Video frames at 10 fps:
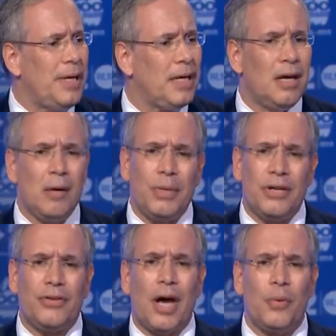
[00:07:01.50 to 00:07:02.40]
me,
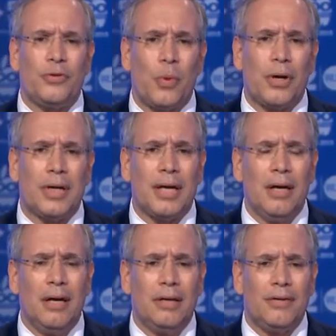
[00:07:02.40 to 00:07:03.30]
because I was
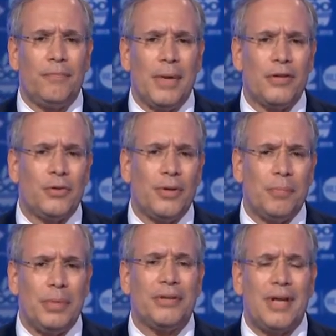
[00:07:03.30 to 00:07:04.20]
working to make sure
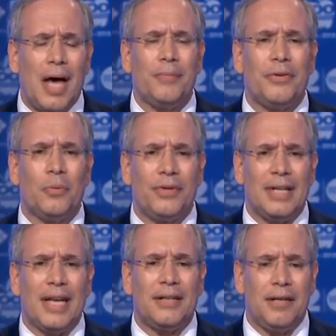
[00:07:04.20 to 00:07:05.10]
that Bill Thompson was
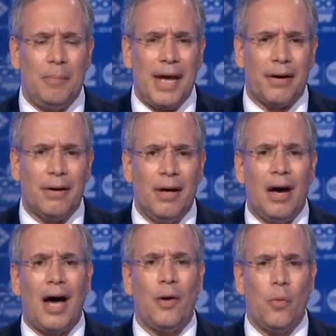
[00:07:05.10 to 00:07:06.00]
elected mayor.
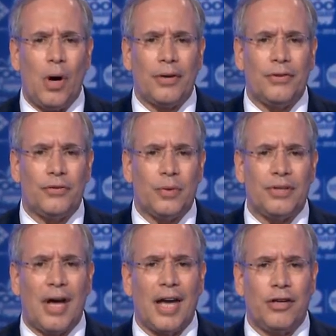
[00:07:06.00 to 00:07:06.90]
I walked the
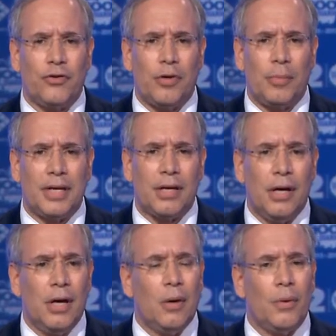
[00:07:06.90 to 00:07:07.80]
streets. I contributed.
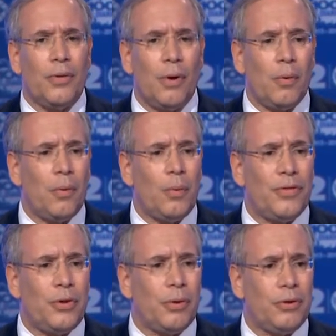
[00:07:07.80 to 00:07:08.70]
You
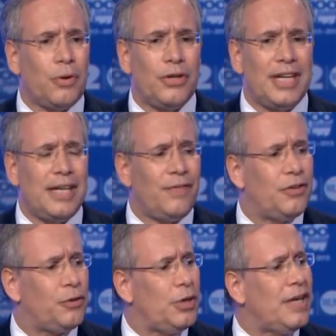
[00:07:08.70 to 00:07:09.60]
didn't
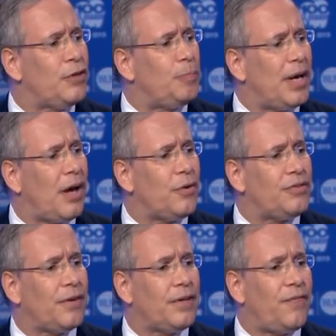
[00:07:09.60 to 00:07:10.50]
even spend
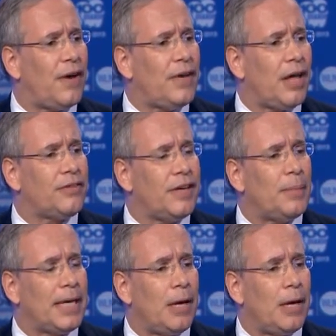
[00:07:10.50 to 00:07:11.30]
$175 and give him a